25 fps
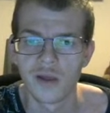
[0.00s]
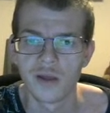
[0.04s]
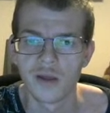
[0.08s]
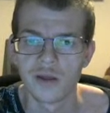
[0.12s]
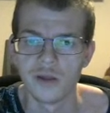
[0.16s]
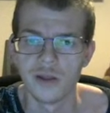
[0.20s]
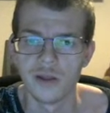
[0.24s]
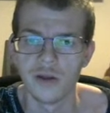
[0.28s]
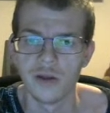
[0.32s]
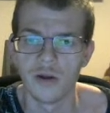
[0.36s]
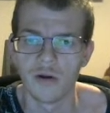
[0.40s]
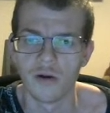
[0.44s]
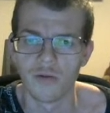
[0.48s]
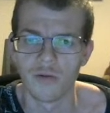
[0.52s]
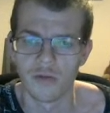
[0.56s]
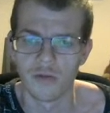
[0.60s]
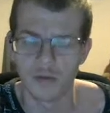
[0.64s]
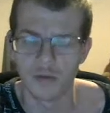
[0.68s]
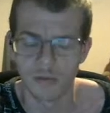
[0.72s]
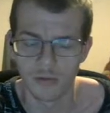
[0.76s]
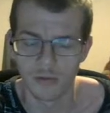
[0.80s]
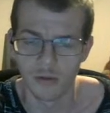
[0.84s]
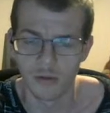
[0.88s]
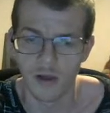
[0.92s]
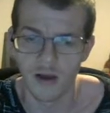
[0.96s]
the
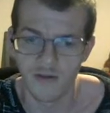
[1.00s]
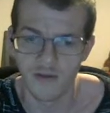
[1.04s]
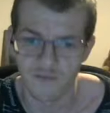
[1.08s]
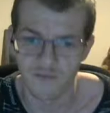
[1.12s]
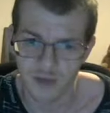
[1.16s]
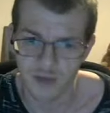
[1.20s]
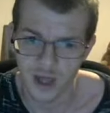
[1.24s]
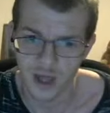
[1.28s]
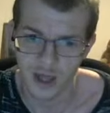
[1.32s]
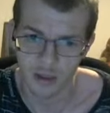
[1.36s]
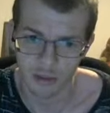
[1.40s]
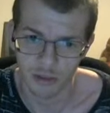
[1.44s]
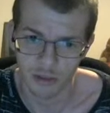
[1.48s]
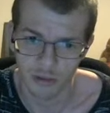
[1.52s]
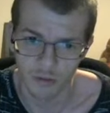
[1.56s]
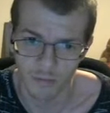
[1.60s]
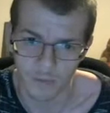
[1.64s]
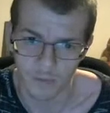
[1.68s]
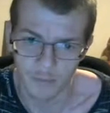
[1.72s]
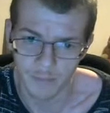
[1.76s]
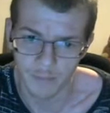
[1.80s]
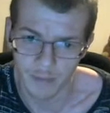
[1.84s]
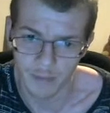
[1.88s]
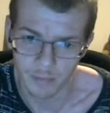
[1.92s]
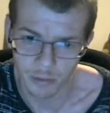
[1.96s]
live text on the
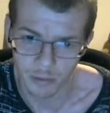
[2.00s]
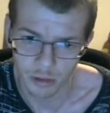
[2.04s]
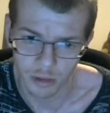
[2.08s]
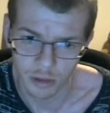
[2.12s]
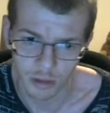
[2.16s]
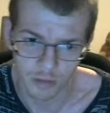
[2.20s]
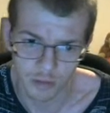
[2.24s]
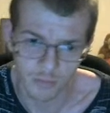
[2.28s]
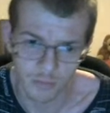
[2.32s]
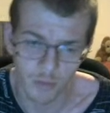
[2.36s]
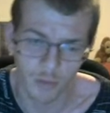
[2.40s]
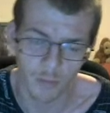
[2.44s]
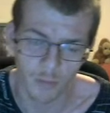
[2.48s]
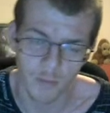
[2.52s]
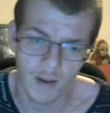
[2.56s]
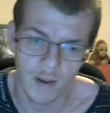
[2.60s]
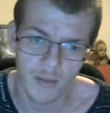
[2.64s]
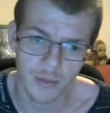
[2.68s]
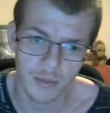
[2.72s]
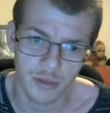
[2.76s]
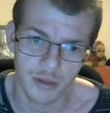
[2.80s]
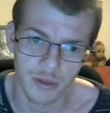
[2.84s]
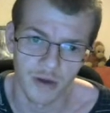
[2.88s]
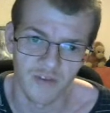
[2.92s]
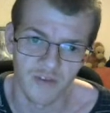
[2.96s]
BBC Sport
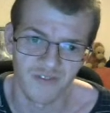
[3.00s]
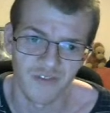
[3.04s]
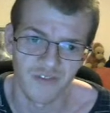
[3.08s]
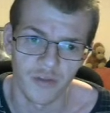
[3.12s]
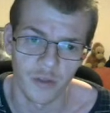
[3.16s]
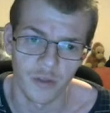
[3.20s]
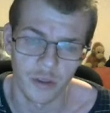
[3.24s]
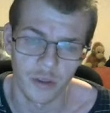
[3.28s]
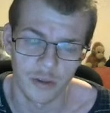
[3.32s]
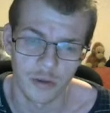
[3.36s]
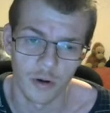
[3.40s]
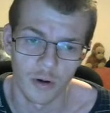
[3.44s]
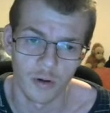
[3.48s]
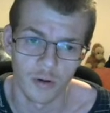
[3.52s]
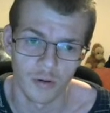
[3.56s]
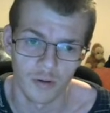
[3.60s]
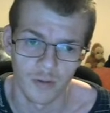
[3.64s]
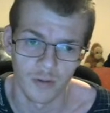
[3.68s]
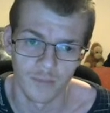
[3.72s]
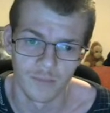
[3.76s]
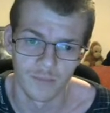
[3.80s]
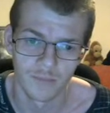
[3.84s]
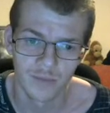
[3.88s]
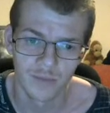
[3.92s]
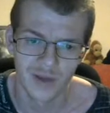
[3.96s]
website for the
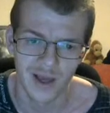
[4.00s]
Tottenham